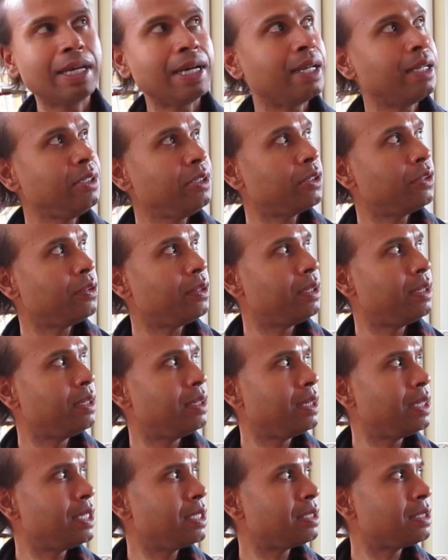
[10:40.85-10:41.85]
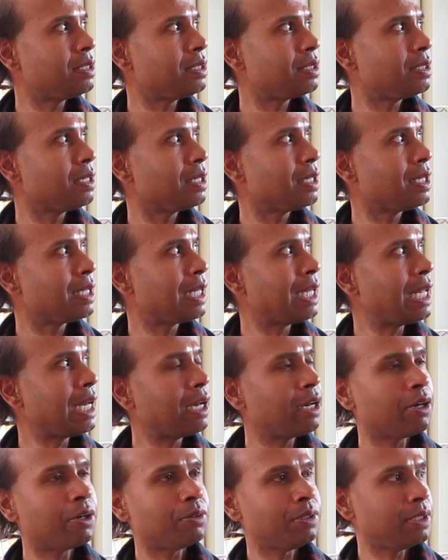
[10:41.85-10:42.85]
And you know, this
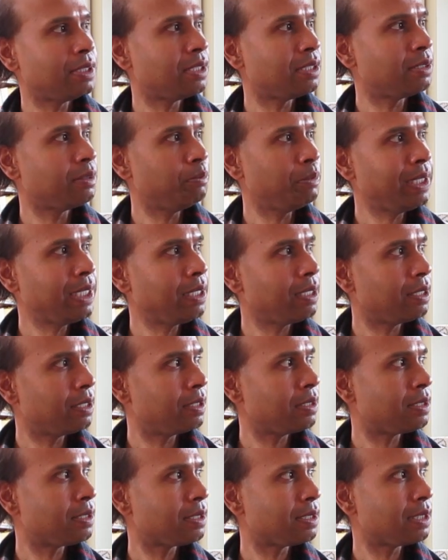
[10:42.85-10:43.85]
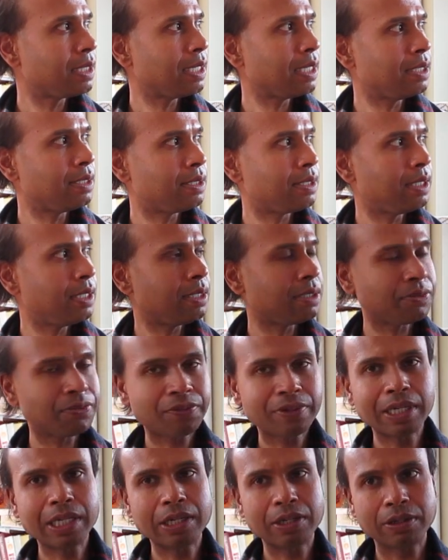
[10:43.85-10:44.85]
cloud is as meaningless as this
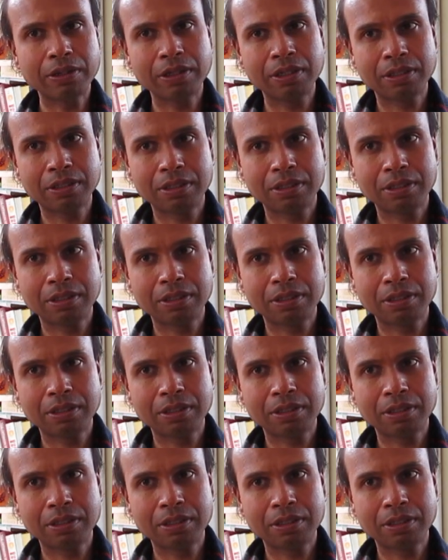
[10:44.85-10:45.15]
flower.